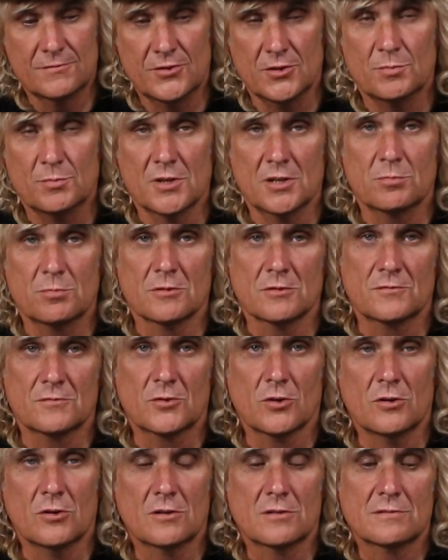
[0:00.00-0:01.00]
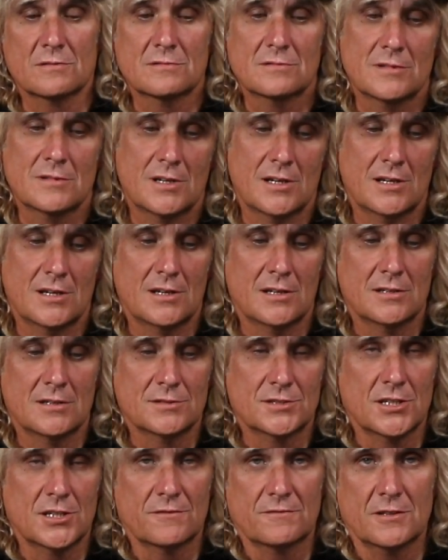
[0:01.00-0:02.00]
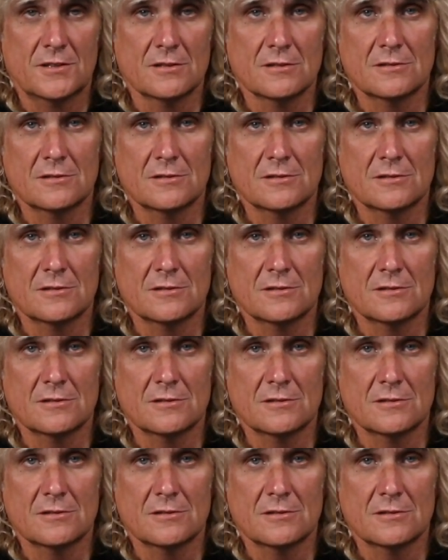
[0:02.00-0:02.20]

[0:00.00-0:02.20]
few people have gone. Jeff